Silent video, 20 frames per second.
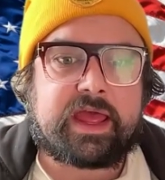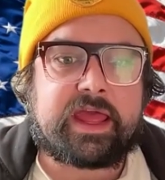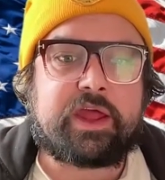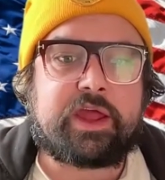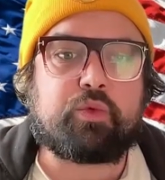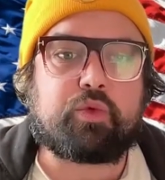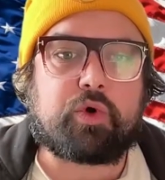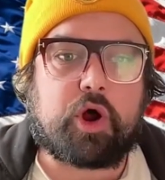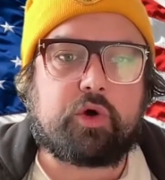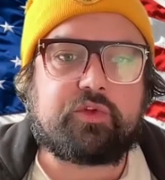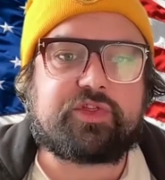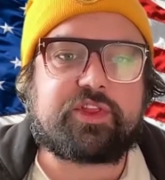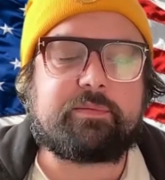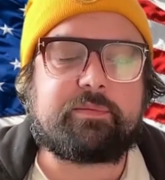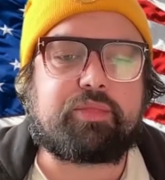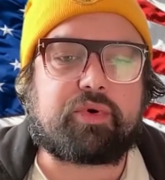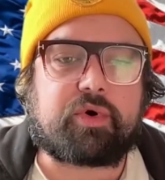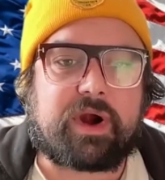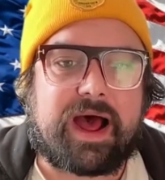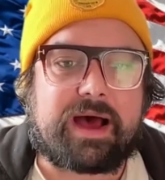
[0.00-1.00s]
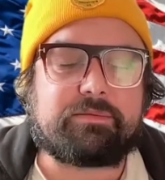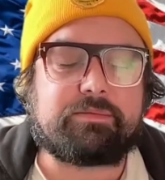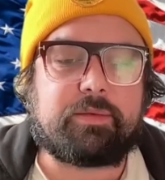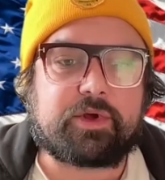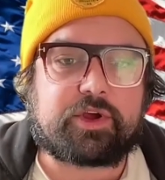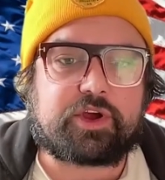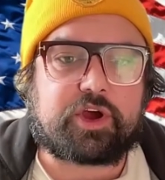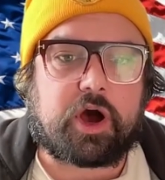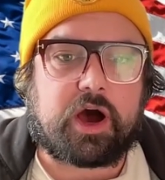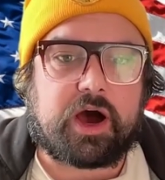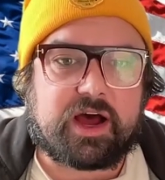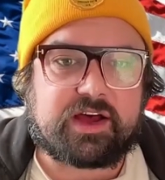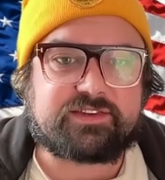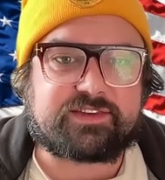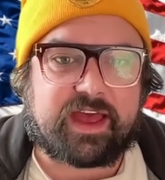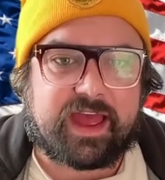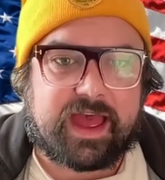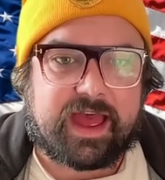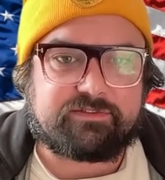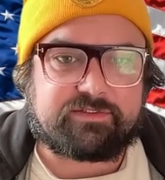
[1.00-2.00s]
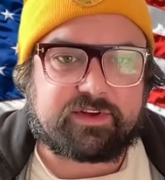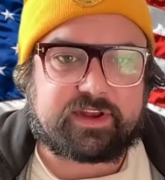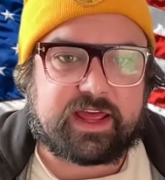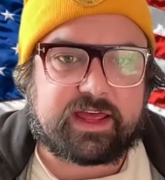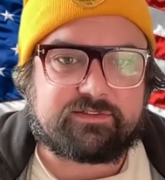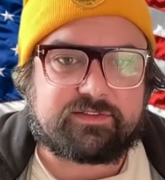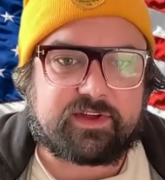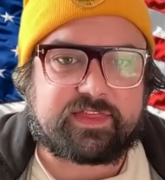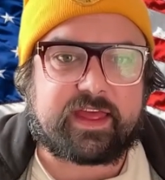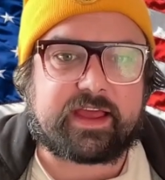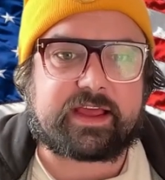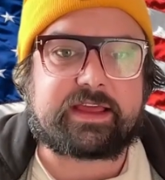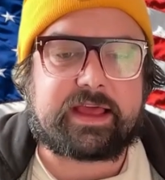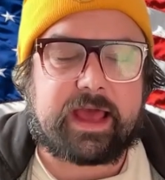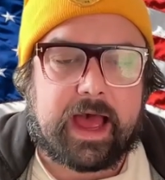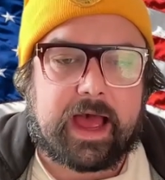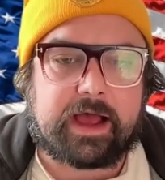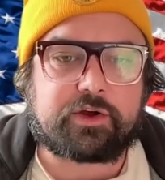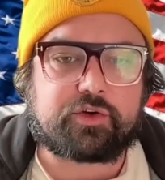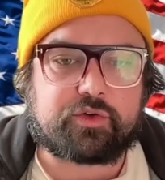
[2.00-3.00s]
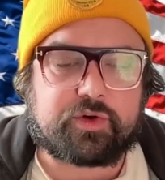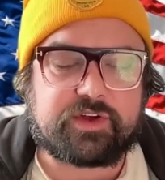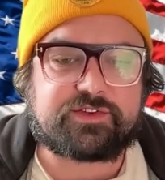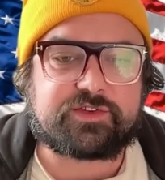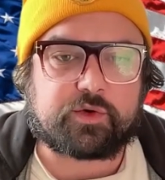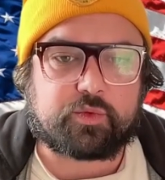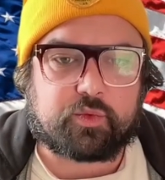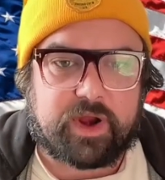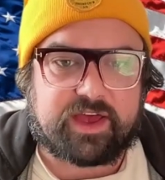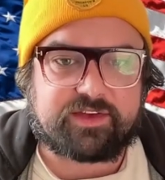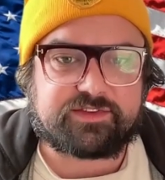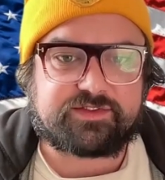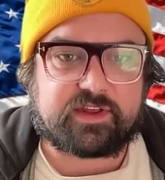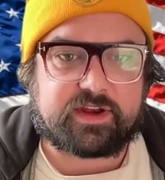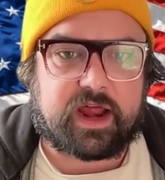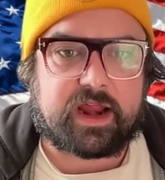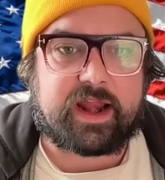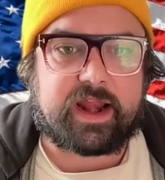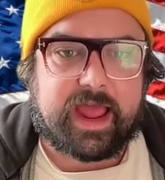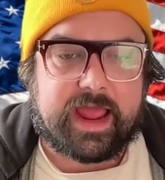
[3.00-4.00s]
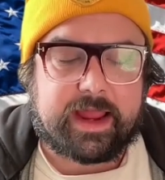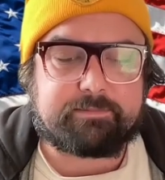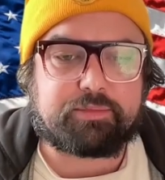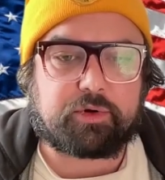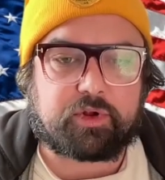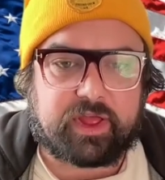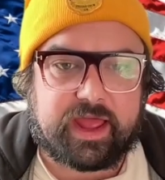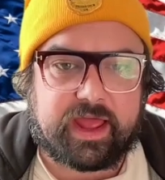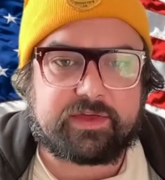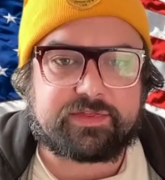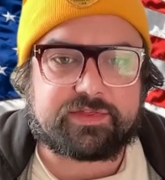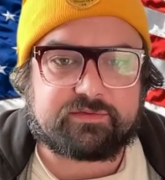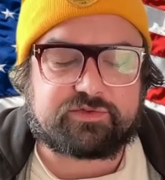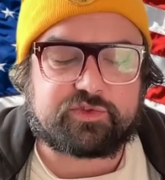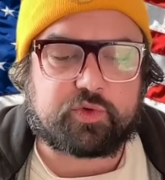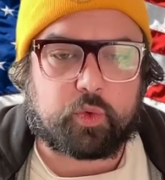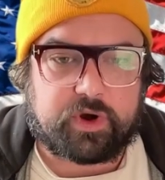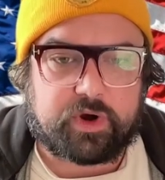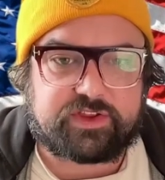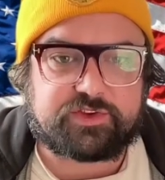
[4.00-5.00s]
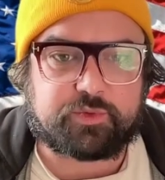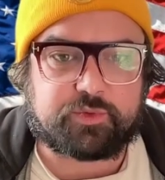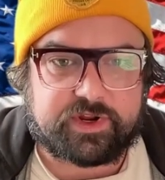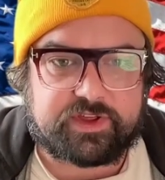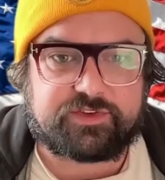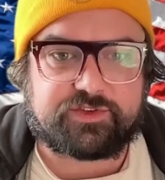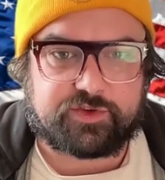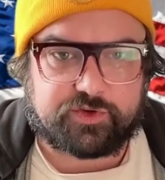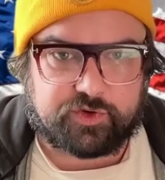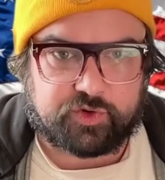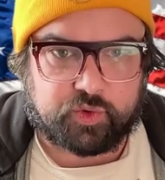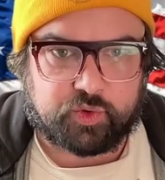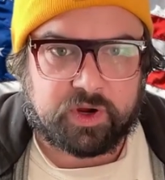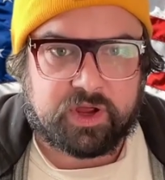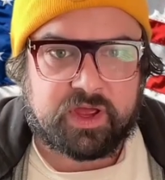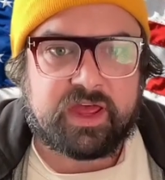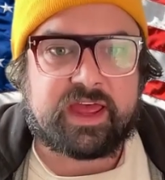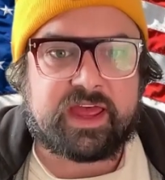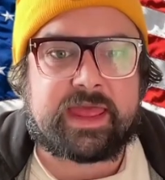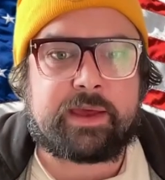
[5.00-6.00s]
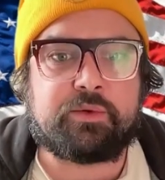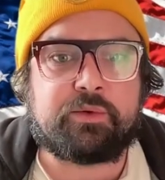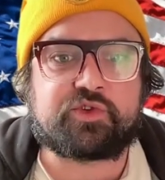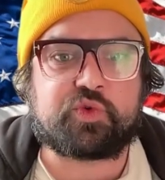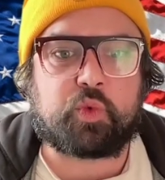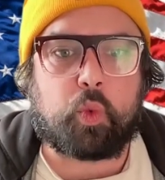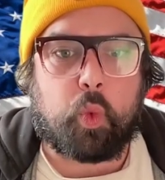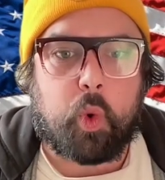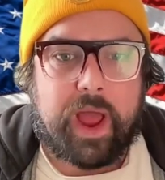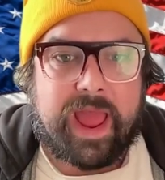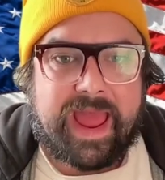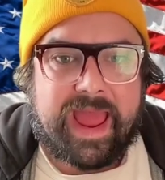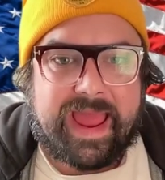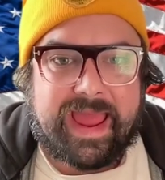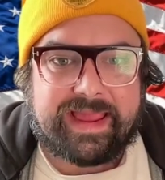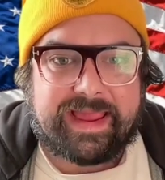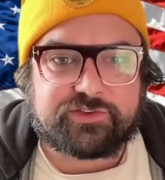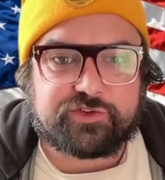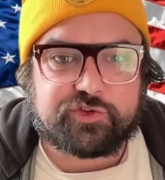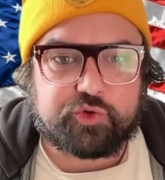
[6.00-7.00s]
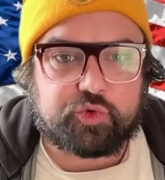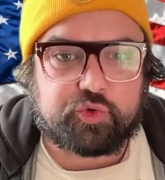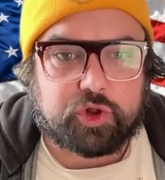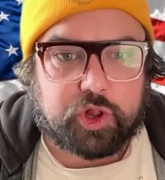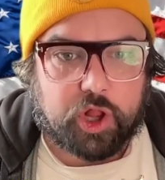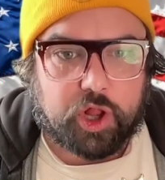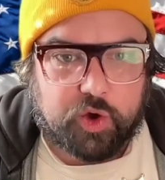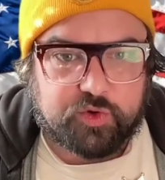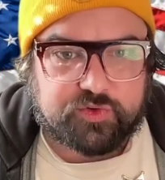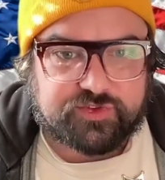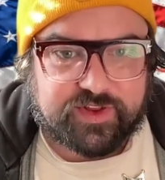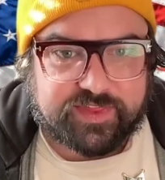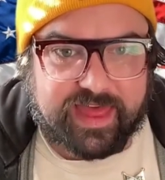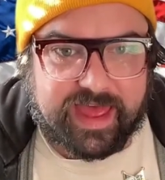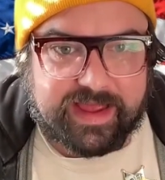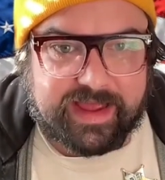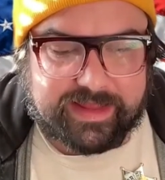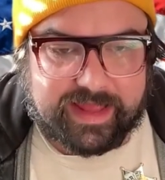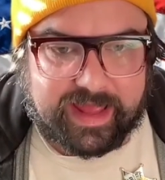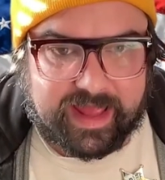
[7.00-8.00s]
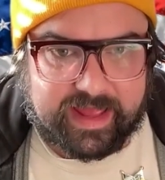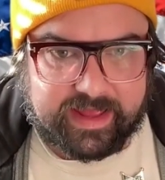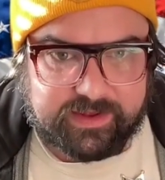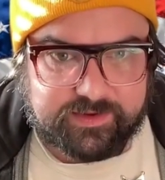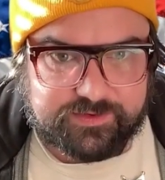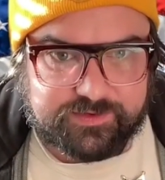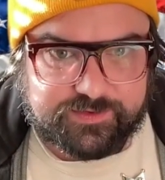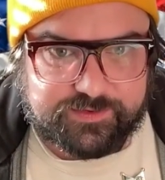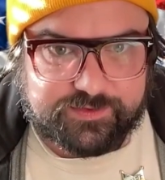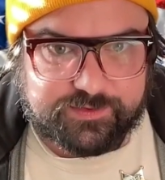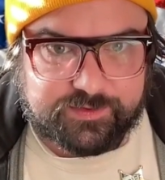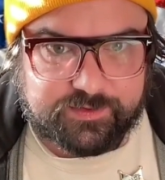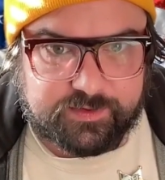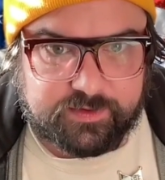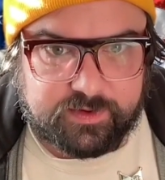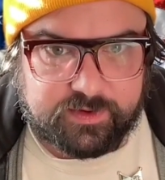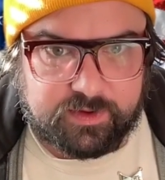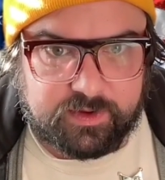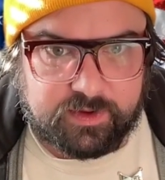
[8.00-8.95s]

He wrote the probable cause affidavit that got Chris arrested on April 8th of 2022. He was way too close to that case.